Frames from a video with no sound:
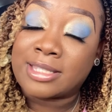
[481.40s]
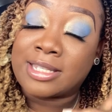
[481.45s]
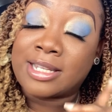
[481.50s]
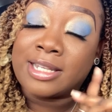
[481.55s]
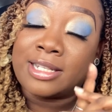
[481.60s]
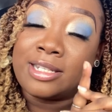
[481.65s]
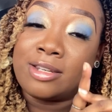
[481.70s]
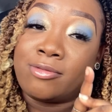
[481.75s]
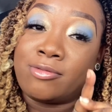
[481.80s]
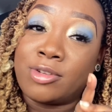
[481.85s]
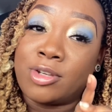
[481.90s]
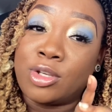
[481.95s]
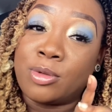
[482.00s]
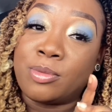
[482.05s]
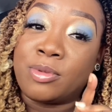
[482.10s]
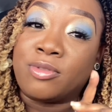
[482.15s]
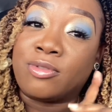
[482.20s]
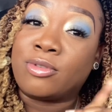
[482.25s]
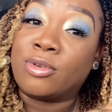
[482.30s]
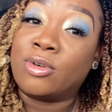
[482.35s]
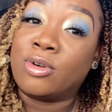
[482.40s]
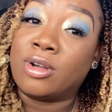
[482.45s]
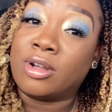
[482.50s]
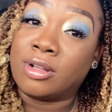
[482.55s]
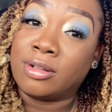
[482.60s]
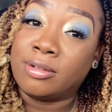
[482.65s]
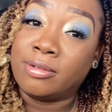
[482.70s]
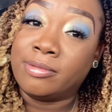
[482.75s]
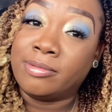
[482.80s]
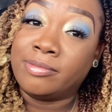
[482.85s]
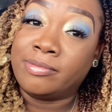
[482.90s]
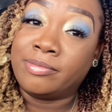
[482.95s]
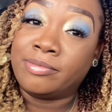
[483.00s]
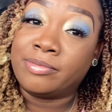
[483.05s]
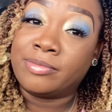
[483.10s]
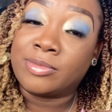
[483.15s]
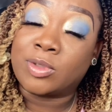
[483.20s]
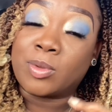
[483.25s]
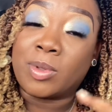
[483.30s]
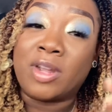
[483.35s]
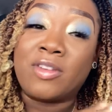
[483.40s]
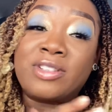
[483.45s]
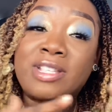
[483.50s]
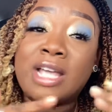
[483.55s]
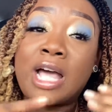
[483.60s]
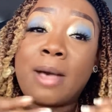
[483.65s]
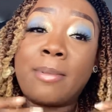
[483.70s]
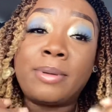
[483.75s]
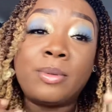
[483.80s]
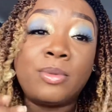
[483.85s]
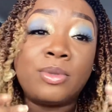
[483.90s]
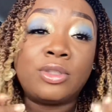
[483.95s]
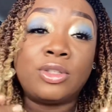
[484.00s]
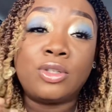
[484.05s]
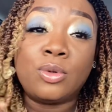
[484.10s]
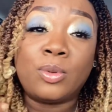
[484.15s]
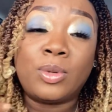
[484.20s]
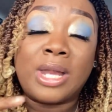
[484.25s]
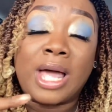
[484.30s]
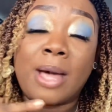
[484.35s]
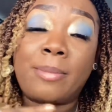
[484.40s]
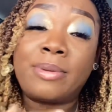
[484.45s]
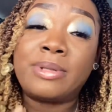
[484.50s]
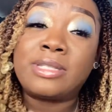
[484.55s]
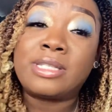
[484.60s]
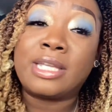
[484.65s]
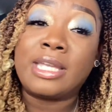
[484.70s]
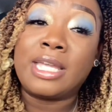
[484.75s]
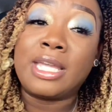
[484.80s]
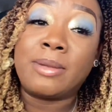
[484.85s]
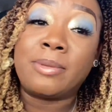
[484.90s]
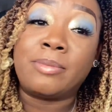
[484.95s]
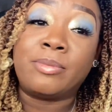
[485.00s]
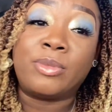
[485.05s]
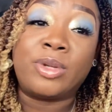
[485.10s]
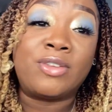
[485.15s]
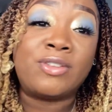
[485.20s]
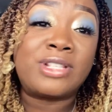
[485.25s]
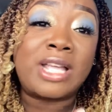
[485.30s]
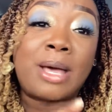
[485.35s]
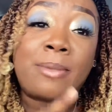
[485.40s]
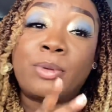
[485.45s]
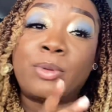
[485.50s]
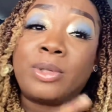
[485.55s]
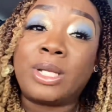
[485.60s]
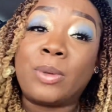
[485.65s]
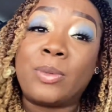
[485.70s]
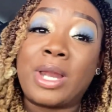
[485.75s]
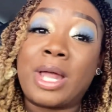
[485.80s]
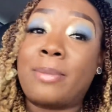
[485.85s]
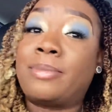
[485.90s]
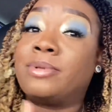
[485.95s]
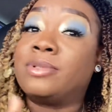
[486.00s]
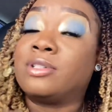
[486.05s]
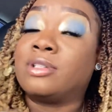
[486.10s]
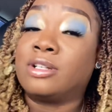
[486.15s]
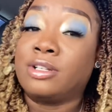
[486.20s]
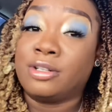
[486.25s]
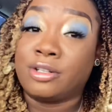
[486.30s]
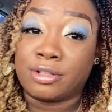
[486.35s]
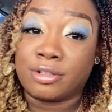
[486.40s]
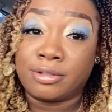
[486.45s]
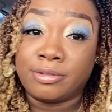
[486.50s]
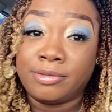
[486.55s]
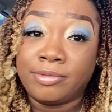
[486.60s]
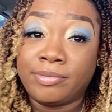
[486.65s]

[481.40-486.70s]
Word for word: I said that in the video before. So whatever's happening with you will happen to him. Whatever's happening with him will happen to her.